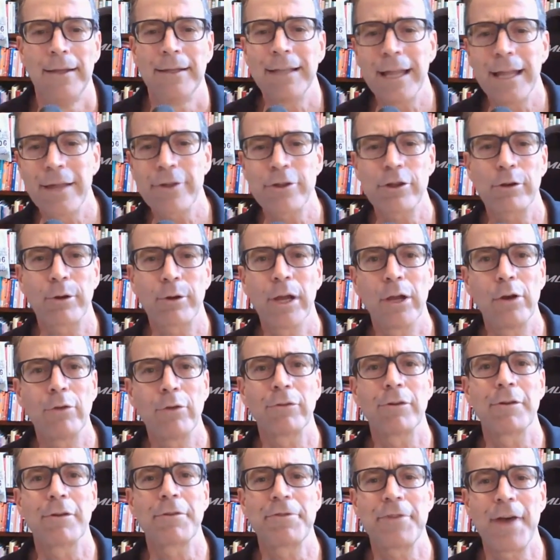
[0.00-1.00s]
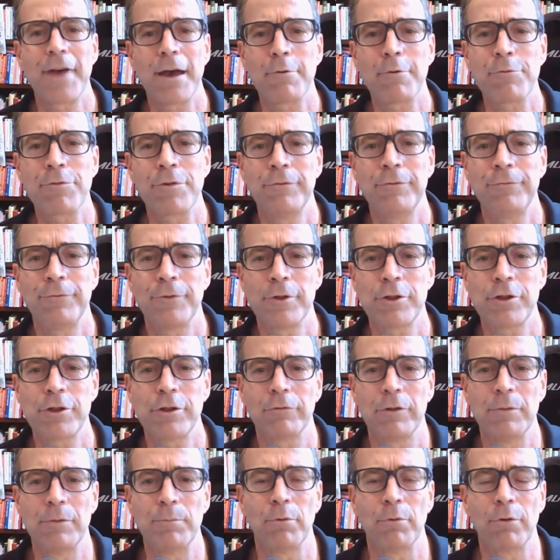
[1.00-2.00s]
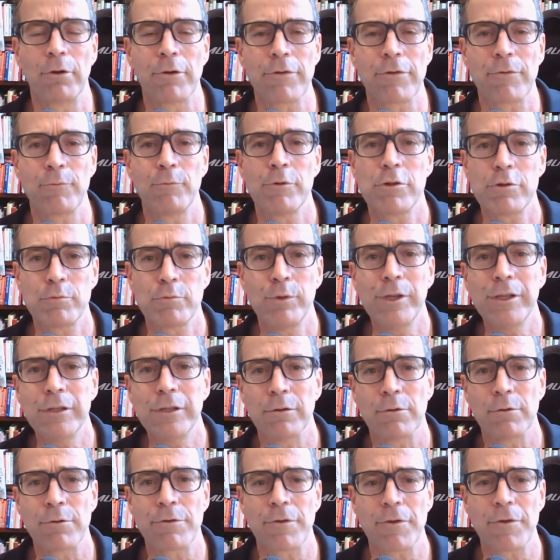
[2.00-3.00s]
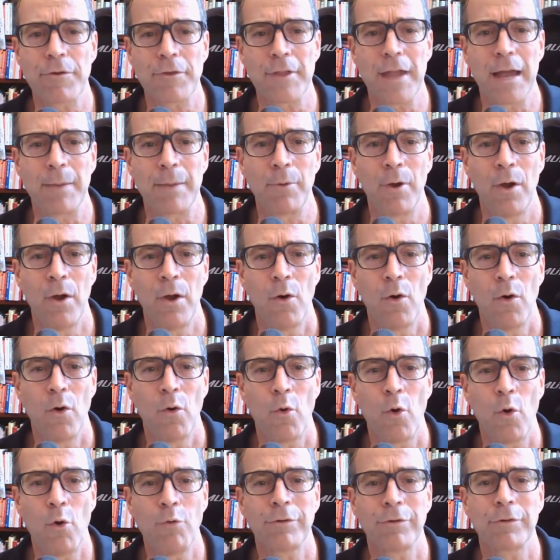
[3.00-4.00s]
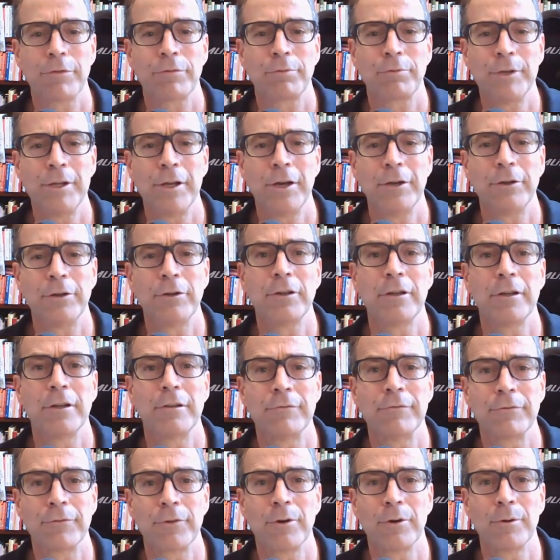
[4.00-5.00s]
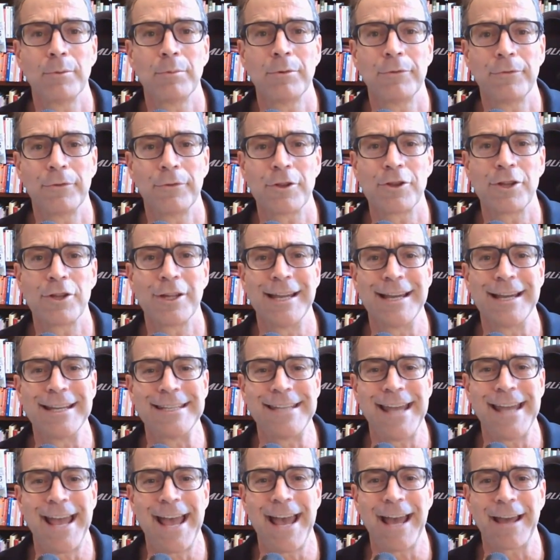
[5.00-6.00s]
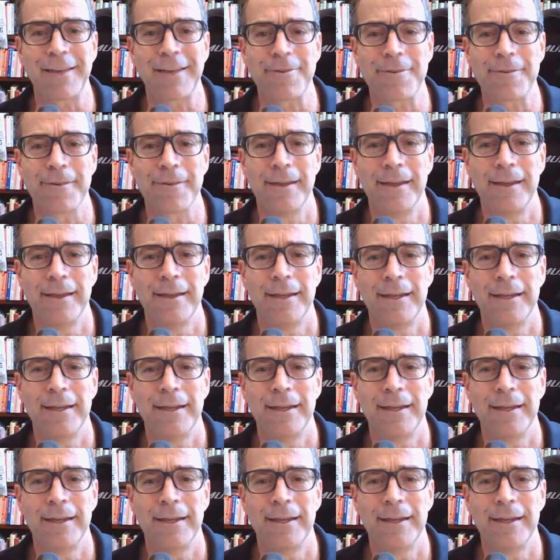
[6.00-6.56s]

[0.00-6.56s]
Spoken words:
Last year, we had over 1,000 phishing reports, which we used to stop over 300 confirmed phishing attacks.